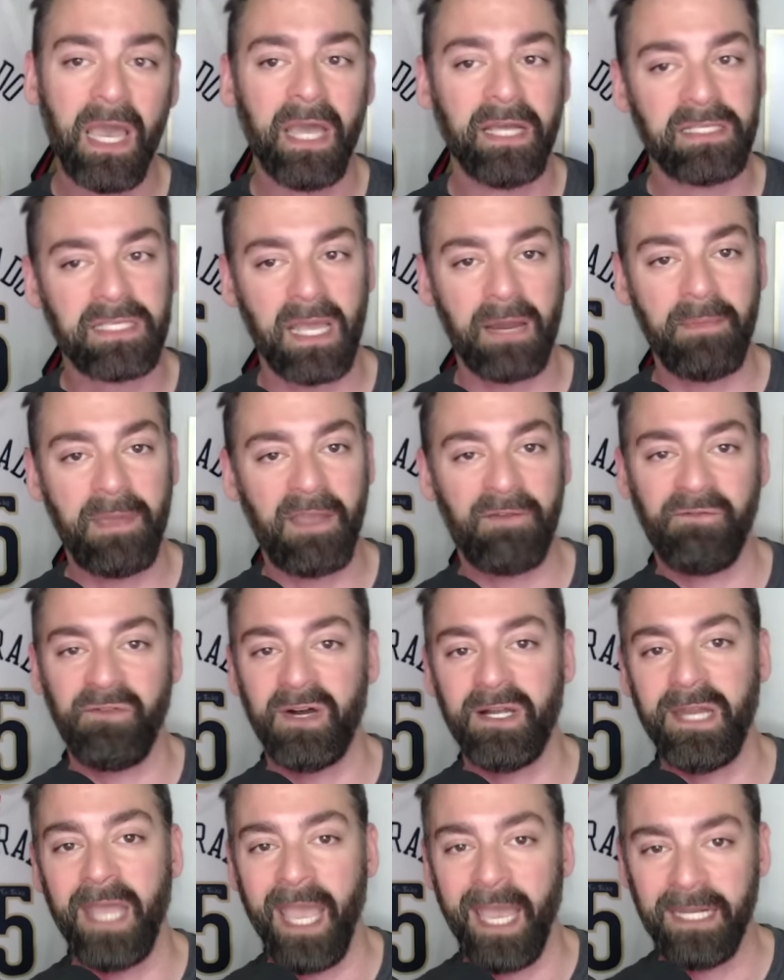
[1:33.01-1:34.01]
It's going to be a
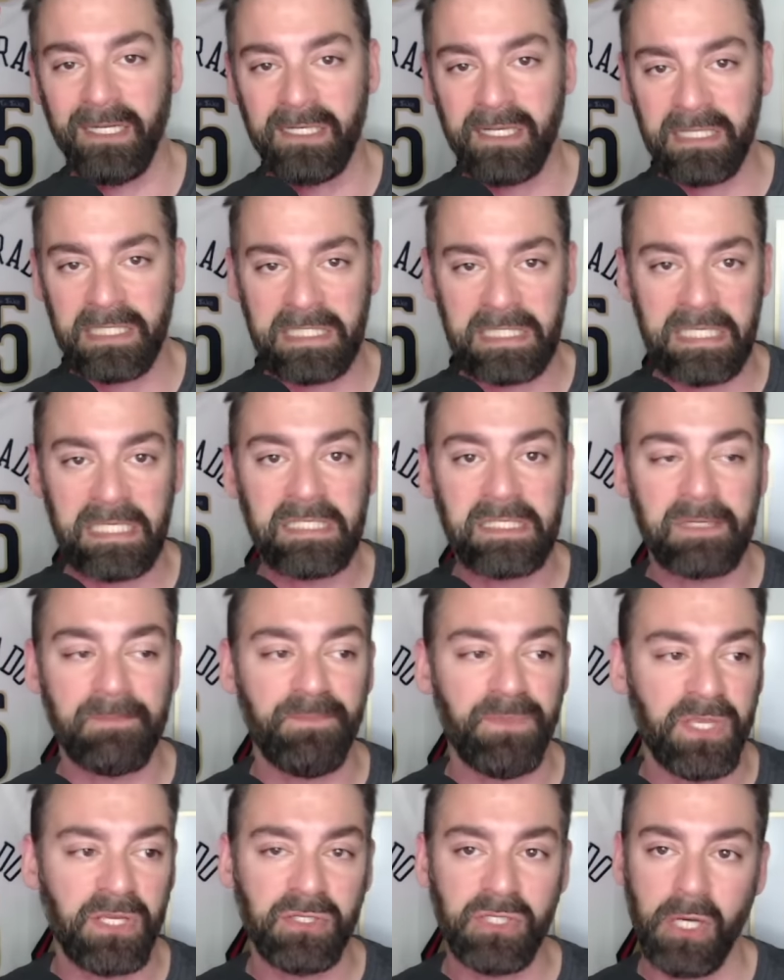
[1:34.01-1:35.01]
fun end of the
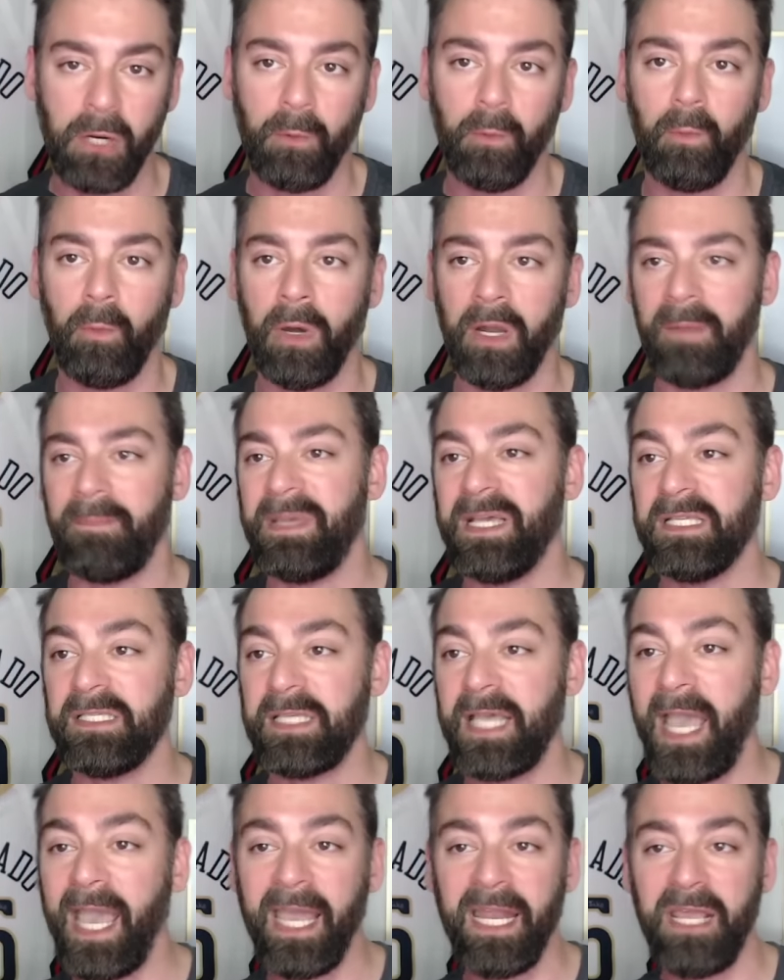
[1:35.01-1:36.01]
season. You don't want to
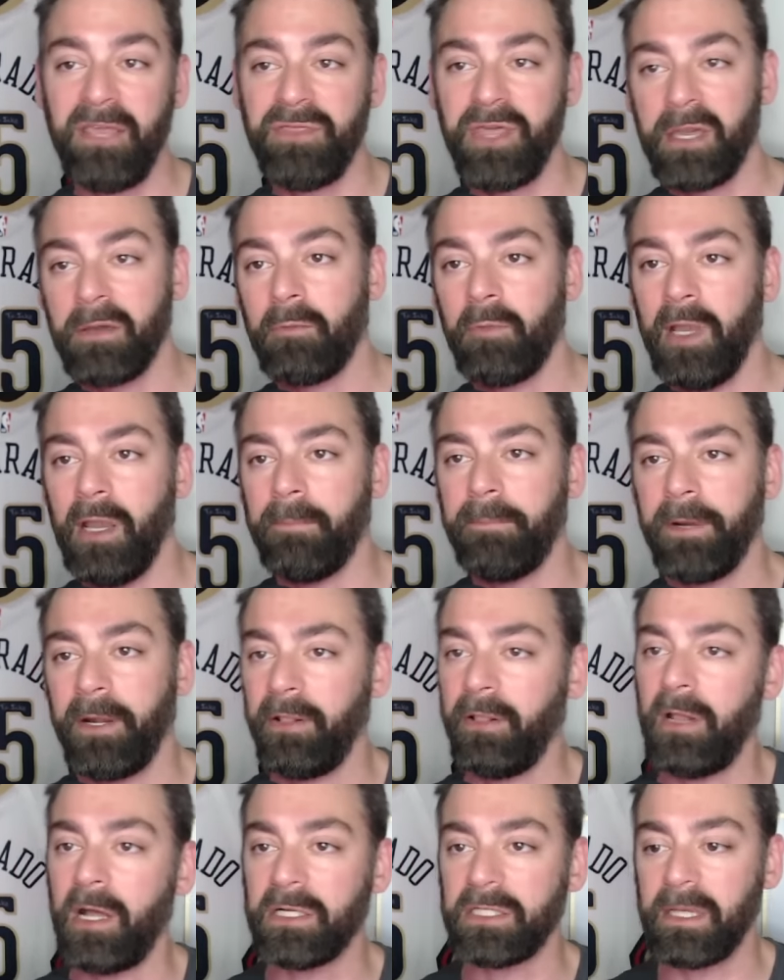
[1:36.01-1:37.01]
miss anything. We are part of
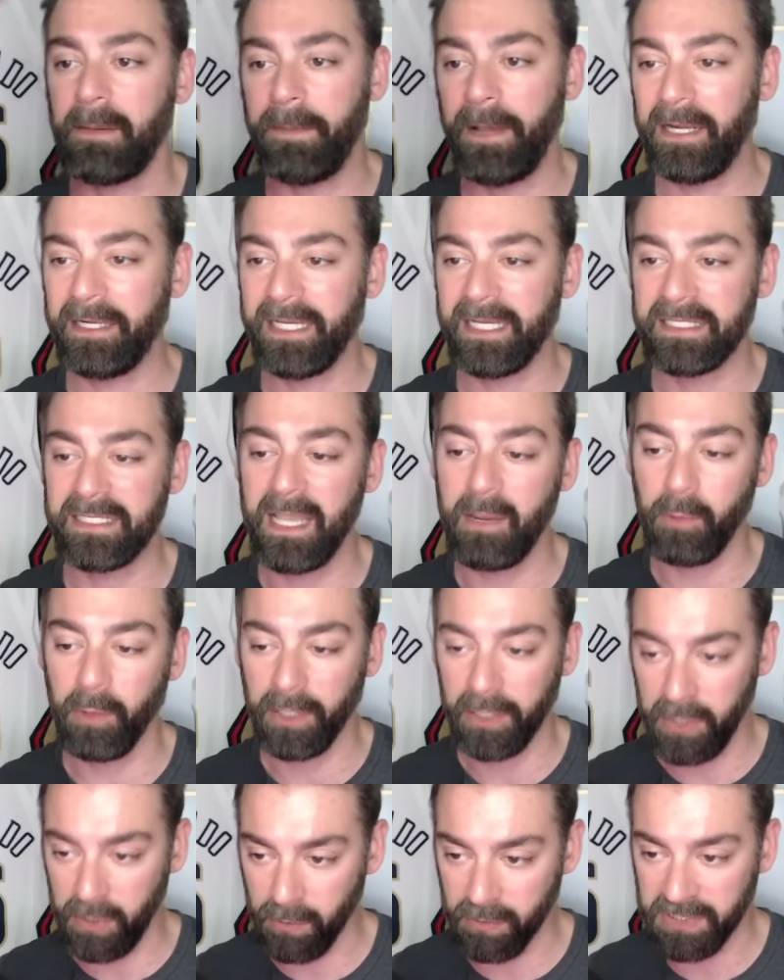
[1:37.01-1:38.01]
the Locked On Podcast
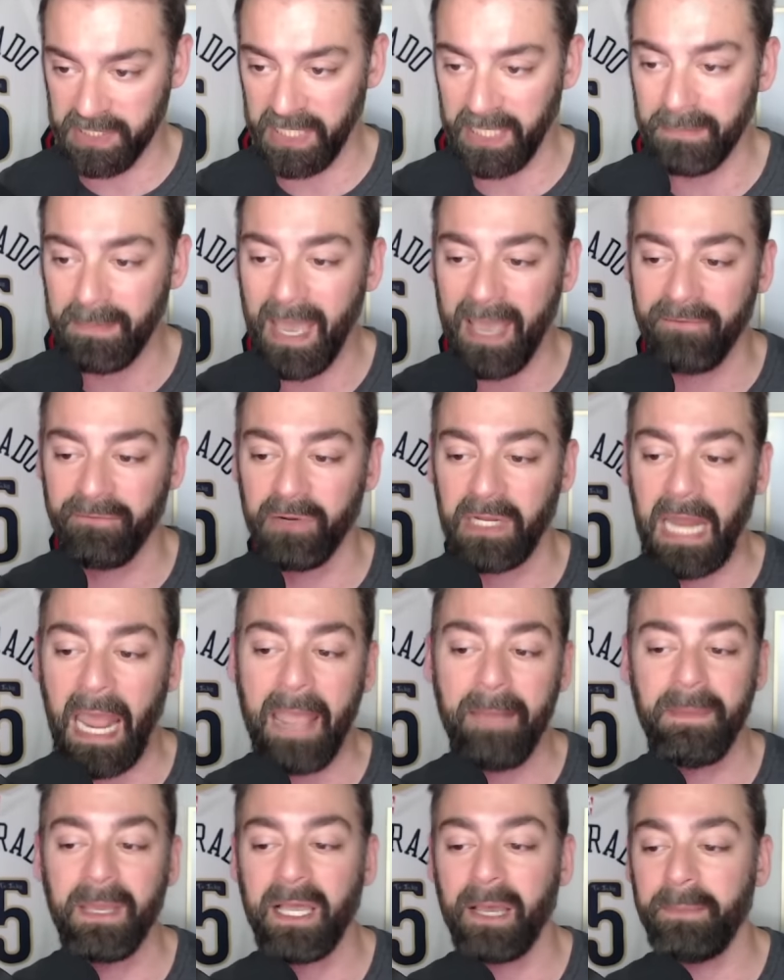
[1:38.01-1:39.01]
Network, your team every
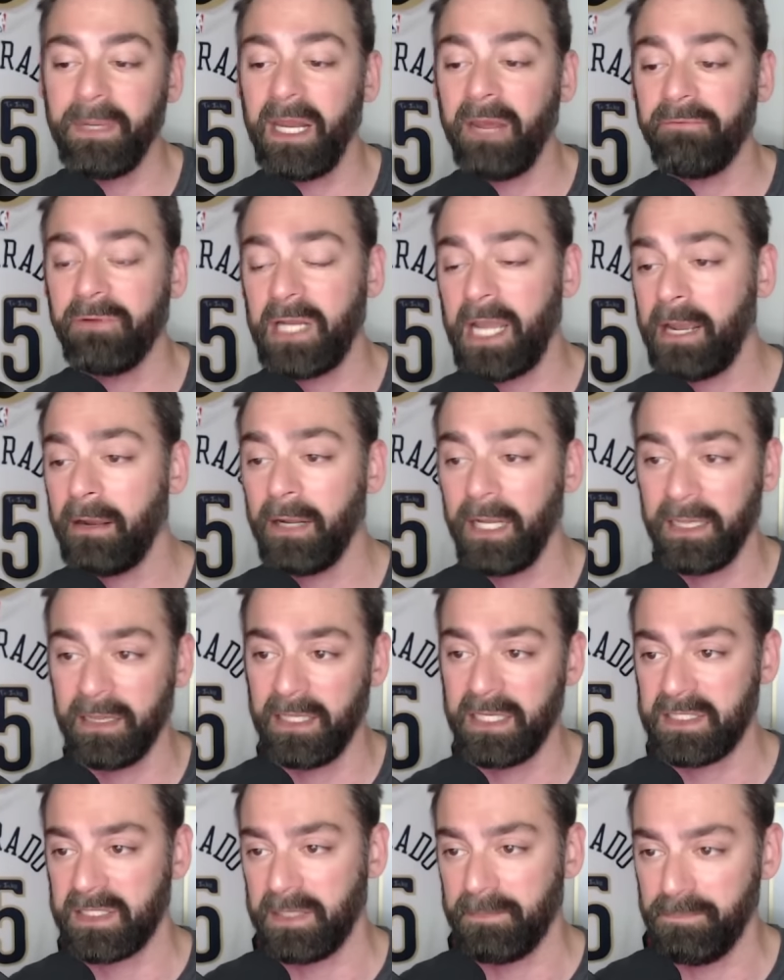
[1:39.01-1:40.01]
day. Become an everydayer and
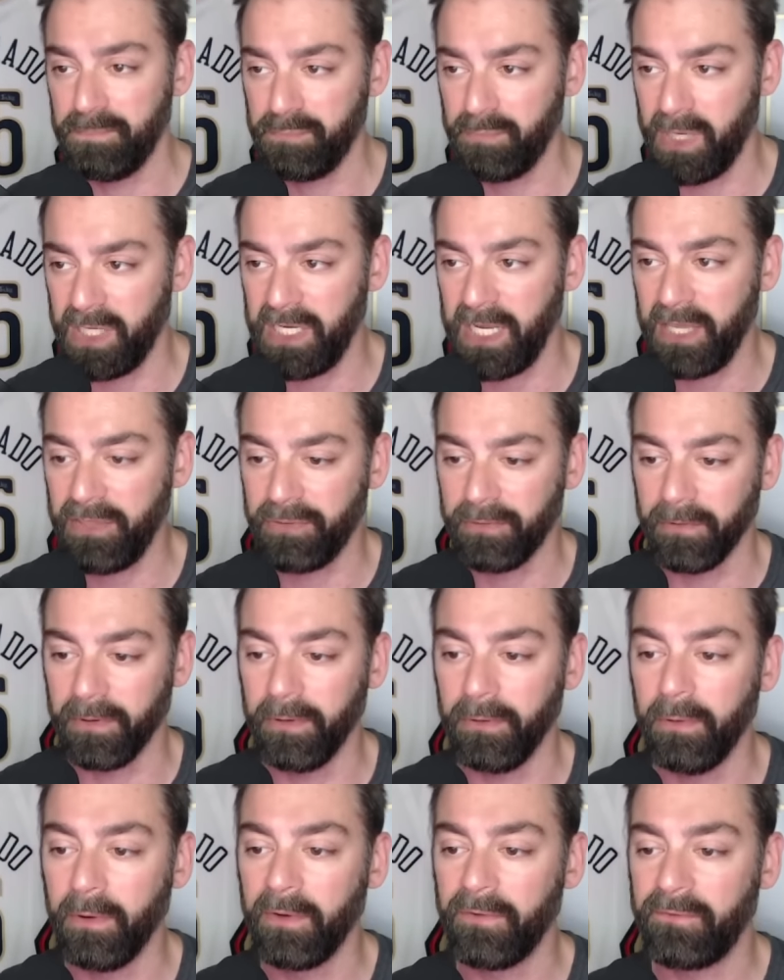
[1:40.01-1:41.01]
listen Monday
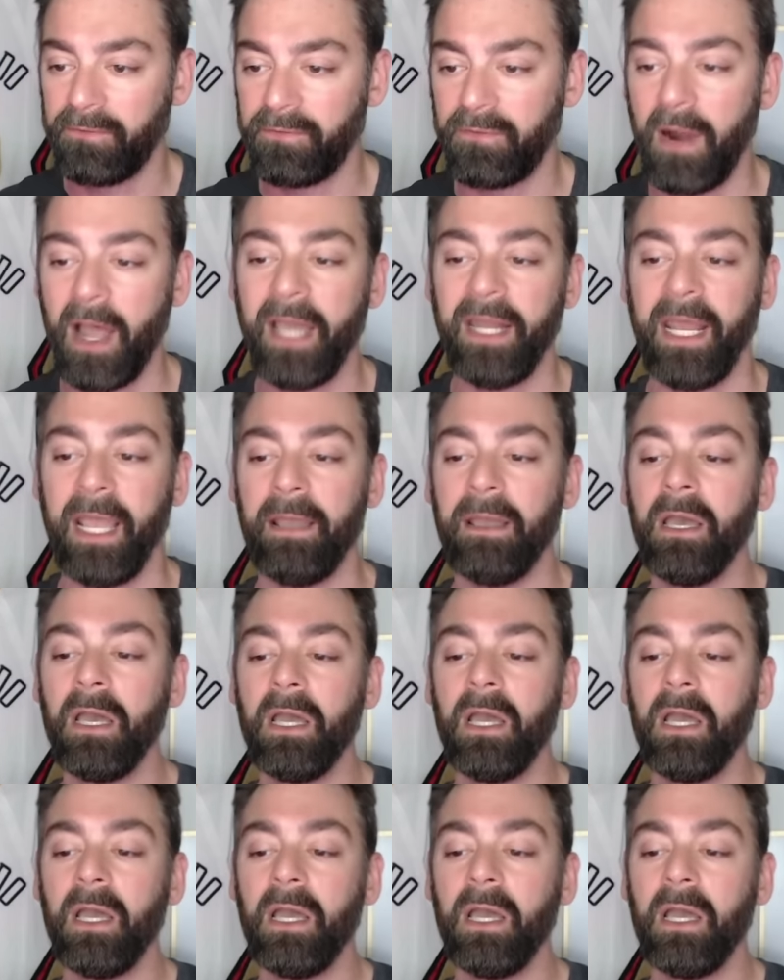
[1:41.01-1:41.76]
through Friday.